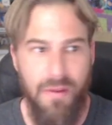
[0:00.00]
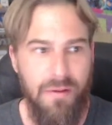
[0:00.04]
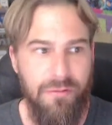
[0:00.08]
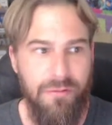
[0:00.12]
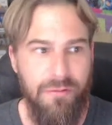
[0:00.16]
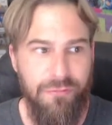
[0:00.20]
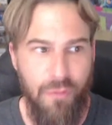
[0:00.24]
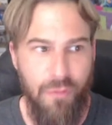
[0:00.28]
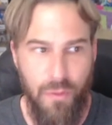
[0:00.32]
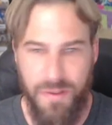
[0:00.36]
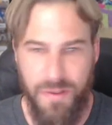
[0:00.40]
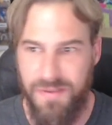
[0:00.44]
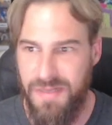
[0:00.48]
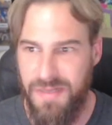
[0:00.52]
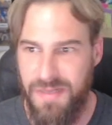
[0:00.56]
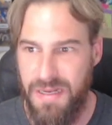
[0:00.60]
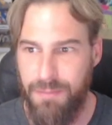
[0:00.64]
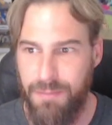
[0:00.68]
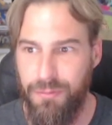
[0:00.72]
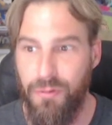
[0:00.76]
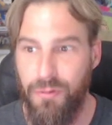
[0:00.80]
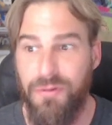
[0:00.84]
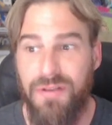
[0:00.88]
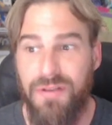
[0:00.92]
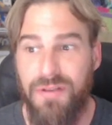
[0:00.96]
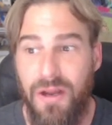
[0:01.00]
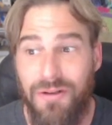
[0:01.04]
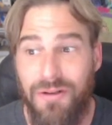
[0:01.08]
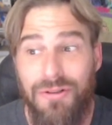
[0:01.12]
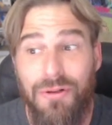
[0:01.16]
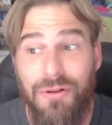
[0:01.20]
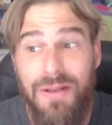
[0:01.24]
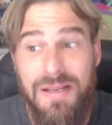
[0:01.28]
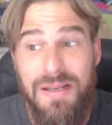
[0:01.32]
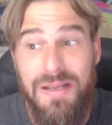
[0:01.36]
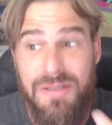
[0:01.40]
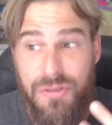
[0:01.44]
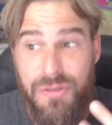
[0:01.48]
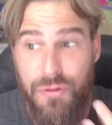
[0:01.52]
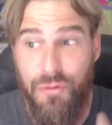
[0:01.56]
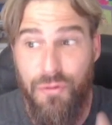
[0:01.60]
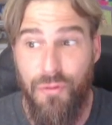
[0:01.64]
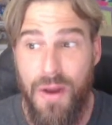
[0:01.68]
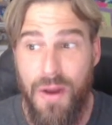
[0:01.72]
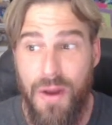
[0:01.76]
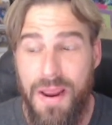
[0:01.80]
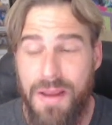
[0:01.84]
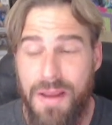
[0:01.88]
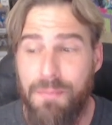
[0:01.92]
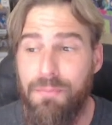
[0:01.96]
For example, Dr. Lester
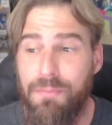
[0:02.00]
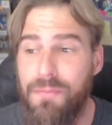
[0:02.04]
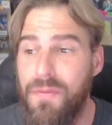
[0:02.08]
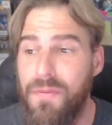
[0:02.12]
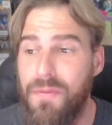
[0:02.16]
Grabbe